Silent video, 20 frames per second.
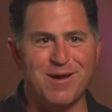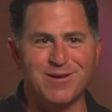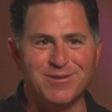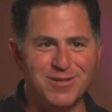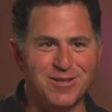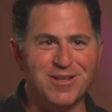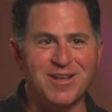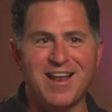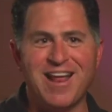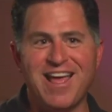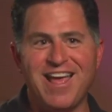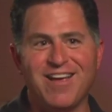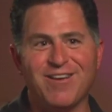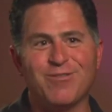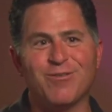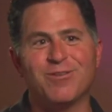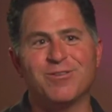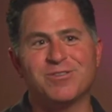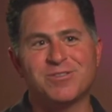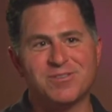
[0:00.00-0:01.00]
compared to today,
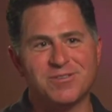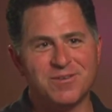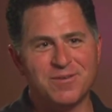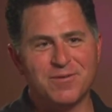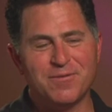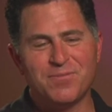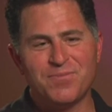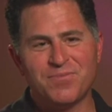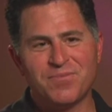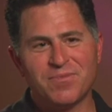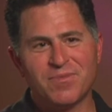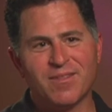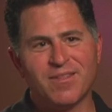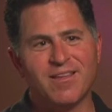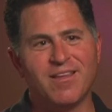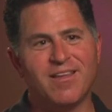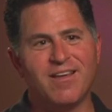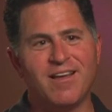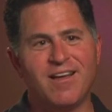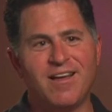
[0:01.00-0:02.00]
of course,
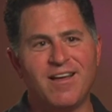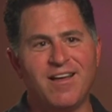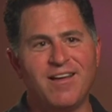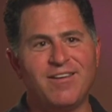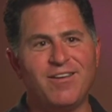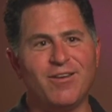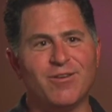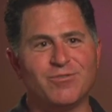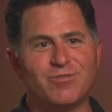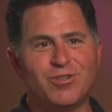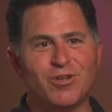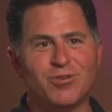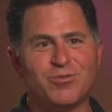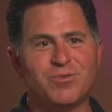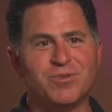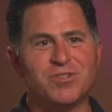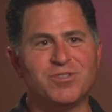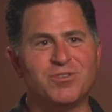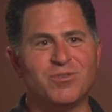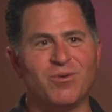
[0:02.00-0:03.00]
uh, you know,
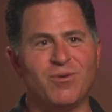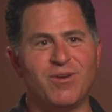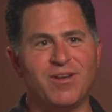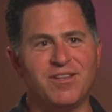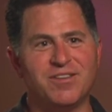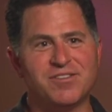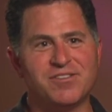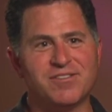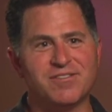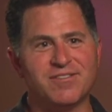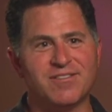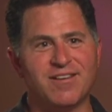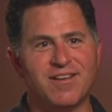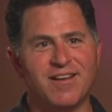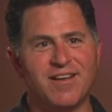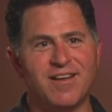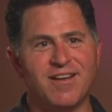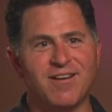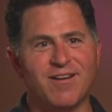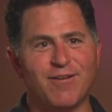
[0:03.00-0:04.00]
children's toys
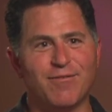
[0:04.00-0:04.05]
uh,